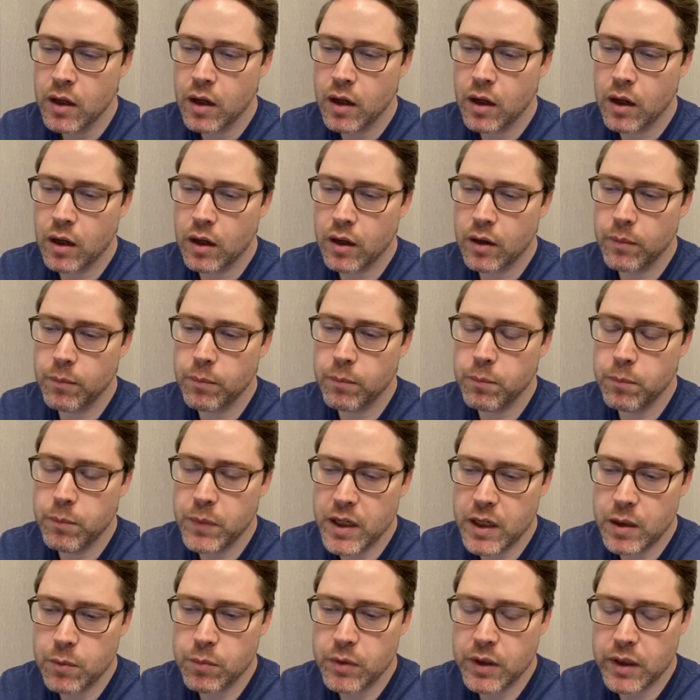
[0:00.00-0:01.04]

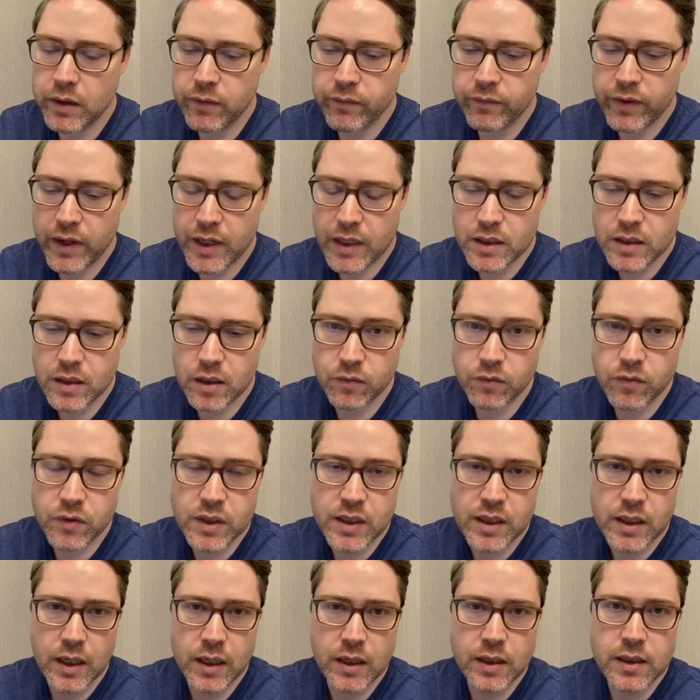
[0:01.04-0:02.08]
minimally invasive
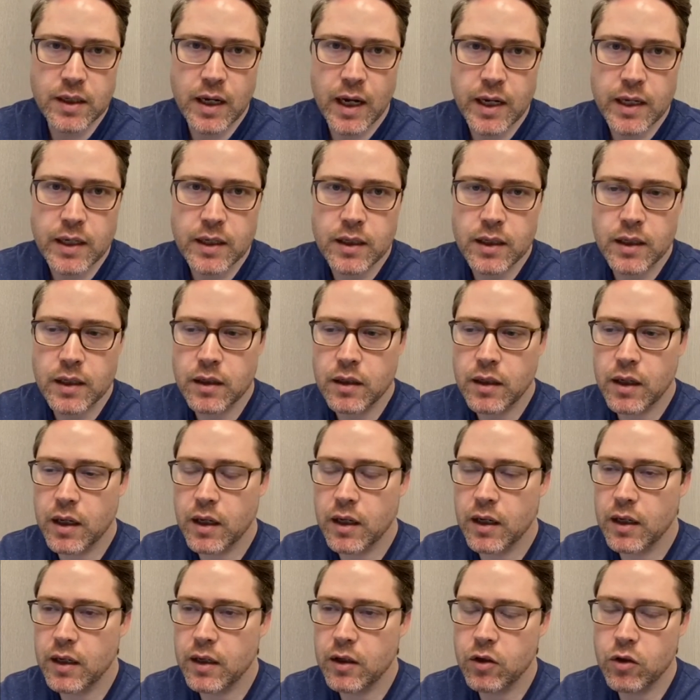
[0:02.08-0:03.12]
skin tightening,
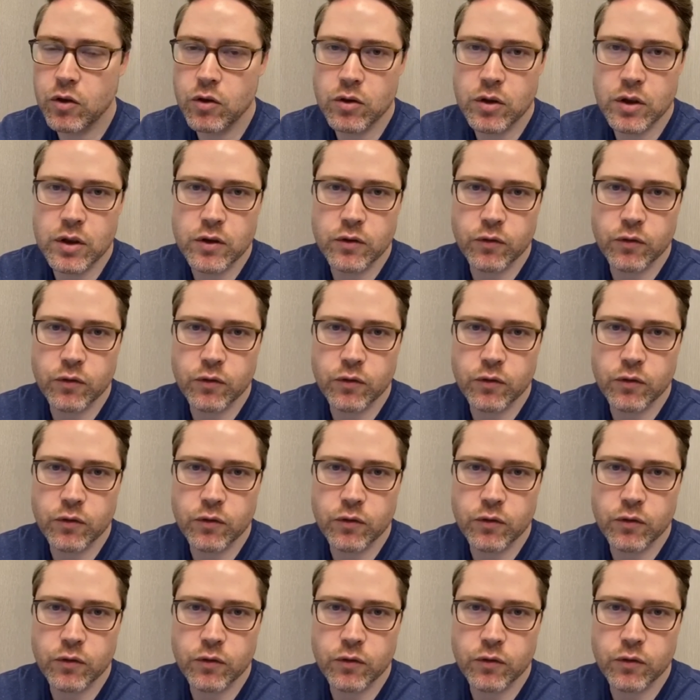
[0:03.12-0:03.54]
and it uses